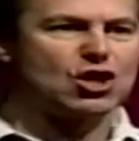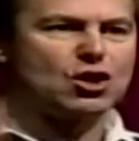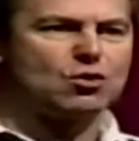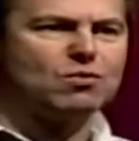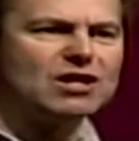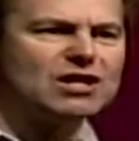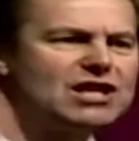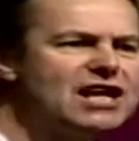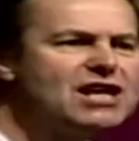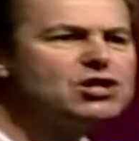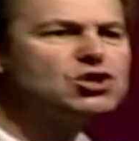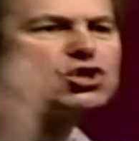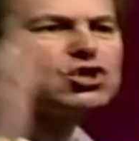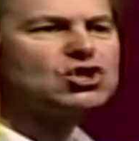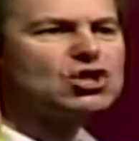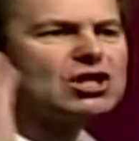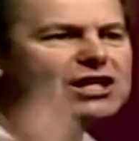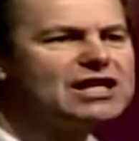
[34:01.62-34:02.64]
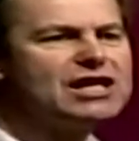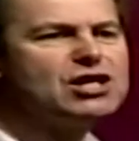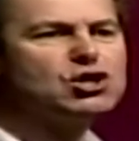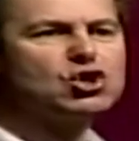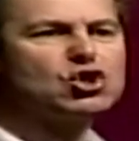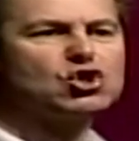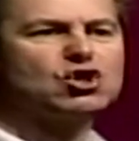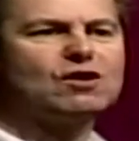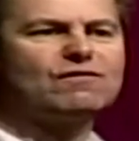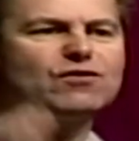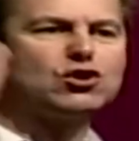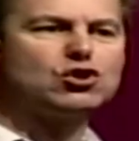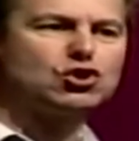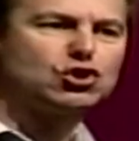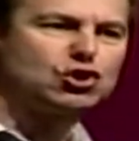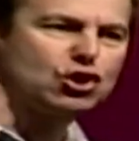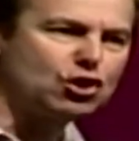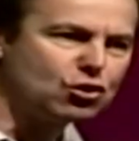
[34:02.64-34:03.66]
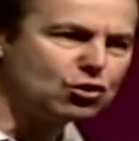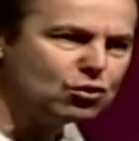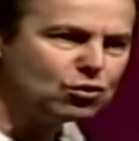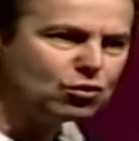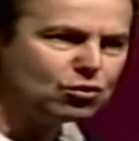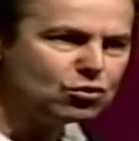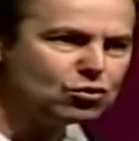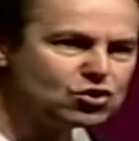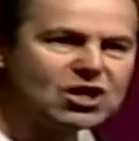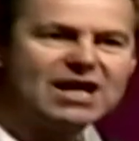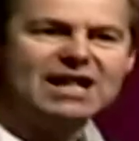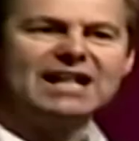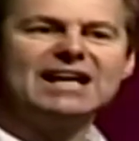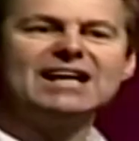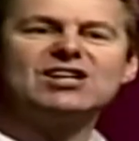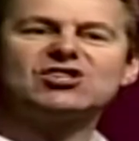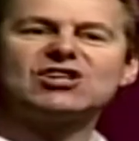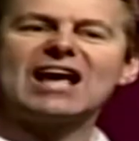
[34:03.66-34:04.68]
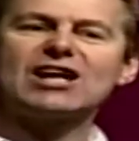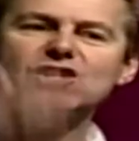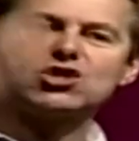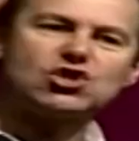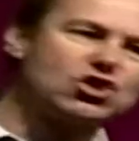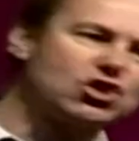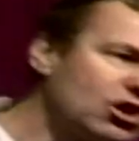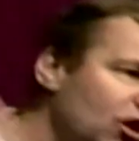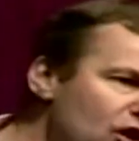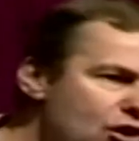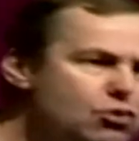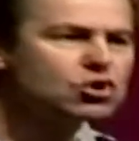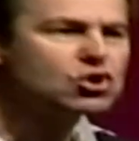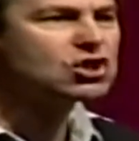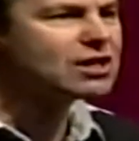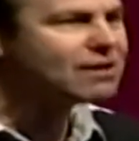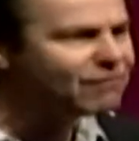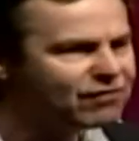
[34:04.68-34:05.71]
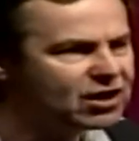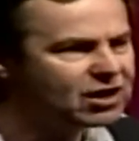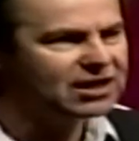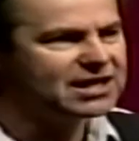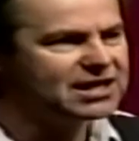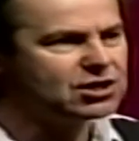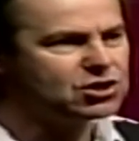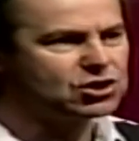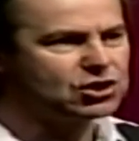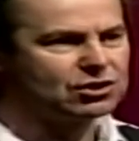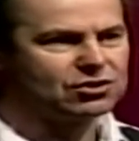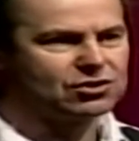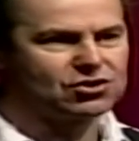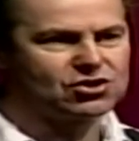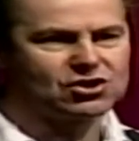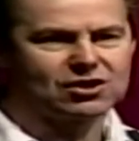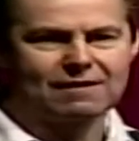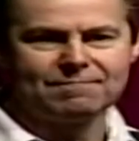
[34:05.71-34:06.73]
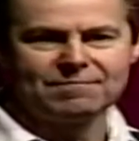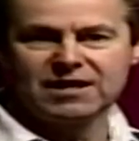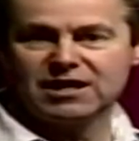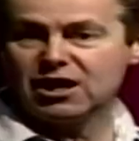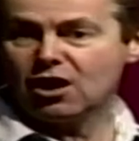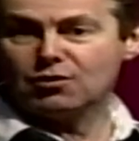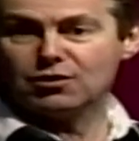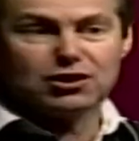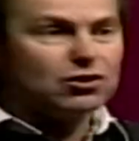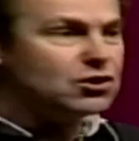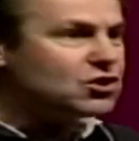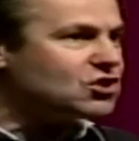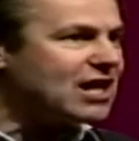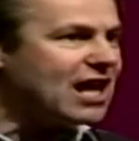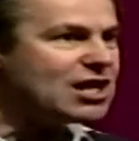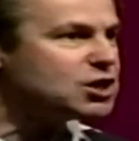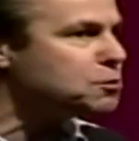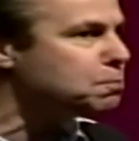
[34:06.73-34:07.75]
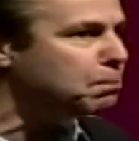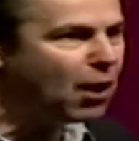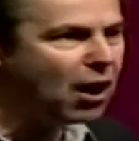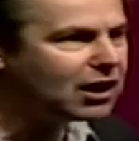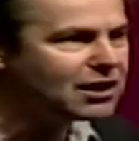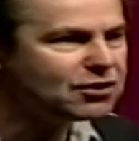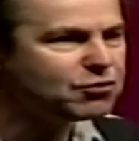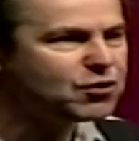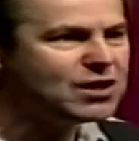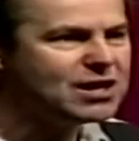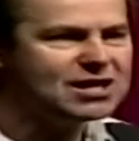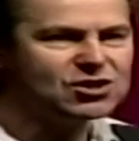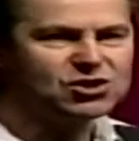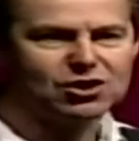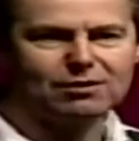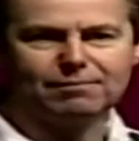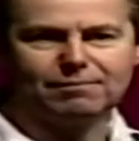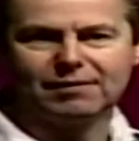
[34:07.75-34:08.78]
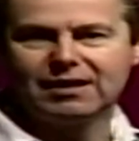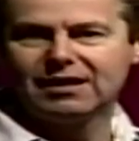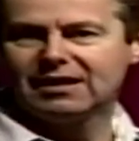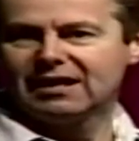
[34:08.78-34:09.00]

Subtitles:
the religious allegiance of the Jews is exclusive allegiance. He only understands polytheism.